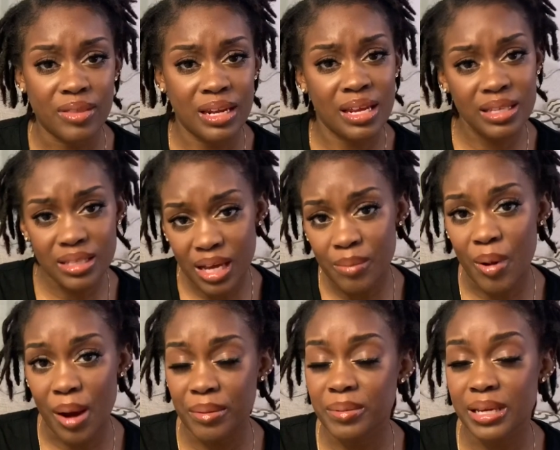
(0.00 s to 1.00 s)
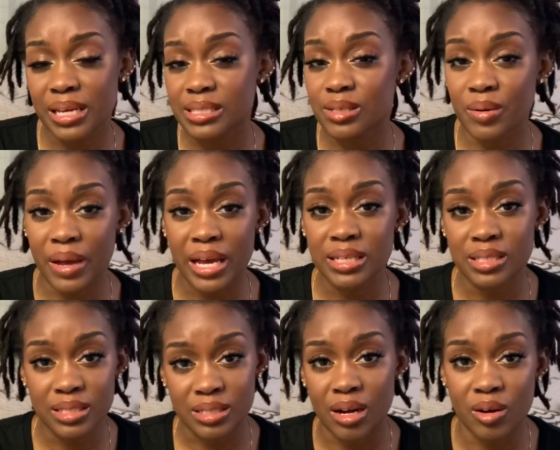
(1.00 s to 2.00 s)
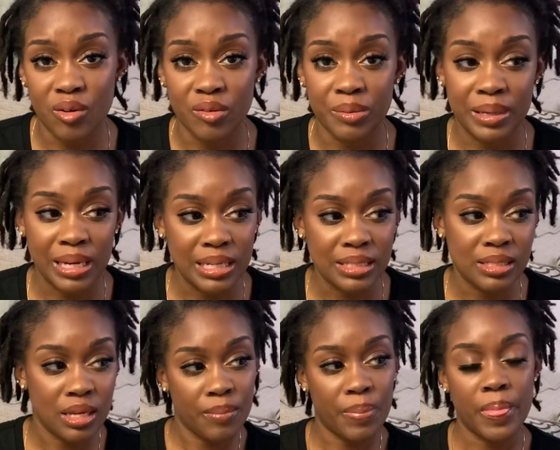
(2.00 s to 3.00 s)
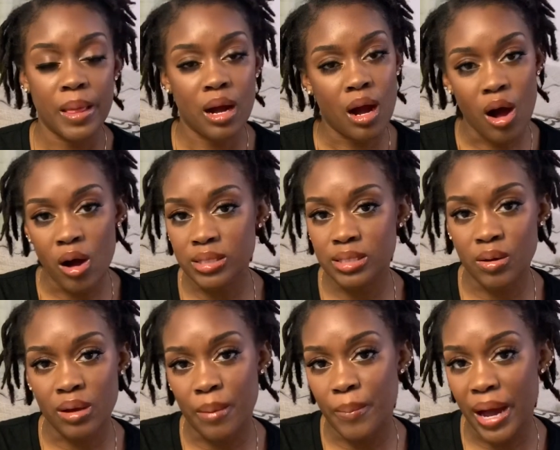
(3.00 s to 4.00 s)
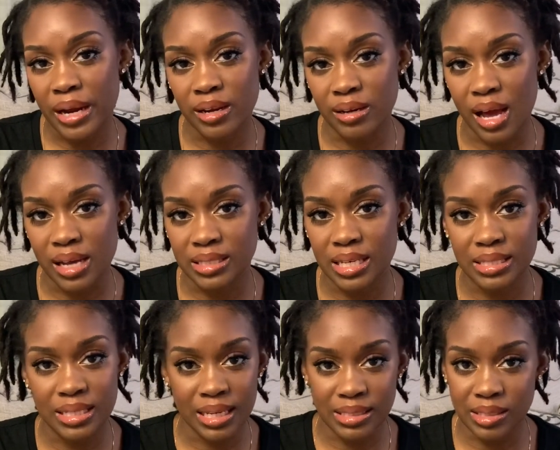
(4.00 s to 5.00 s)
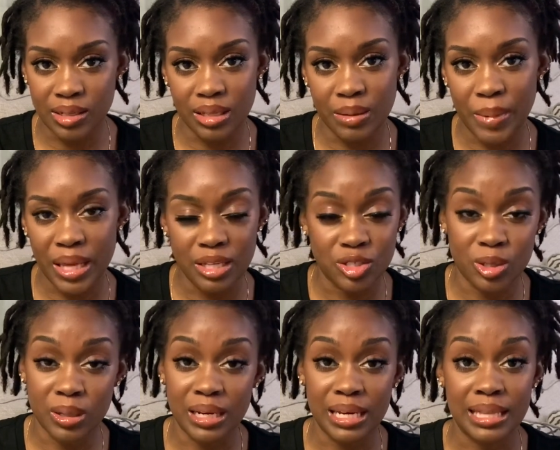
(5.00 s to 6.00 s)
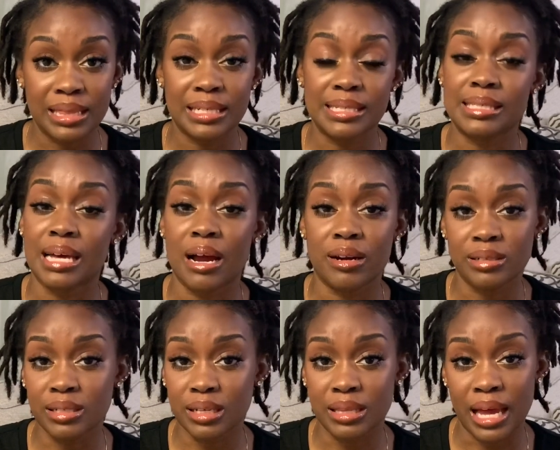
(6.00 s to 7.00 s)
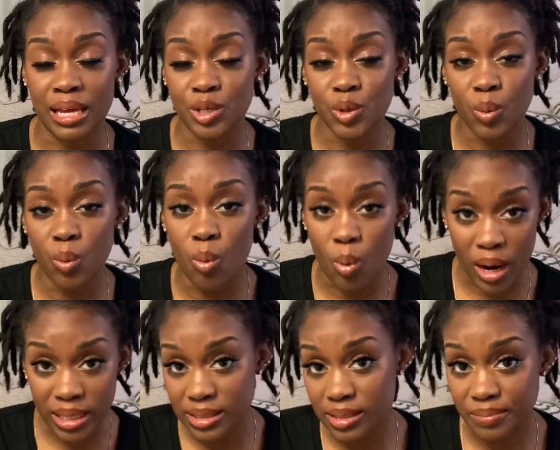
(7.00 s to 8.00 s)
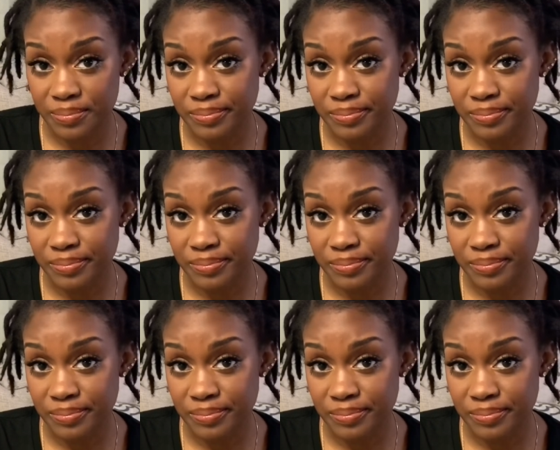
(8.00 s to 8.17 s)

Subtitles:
then it probably is okay to start over, because also combining your locks doesn't necessarily mean that you're gonna get the desired look that you want.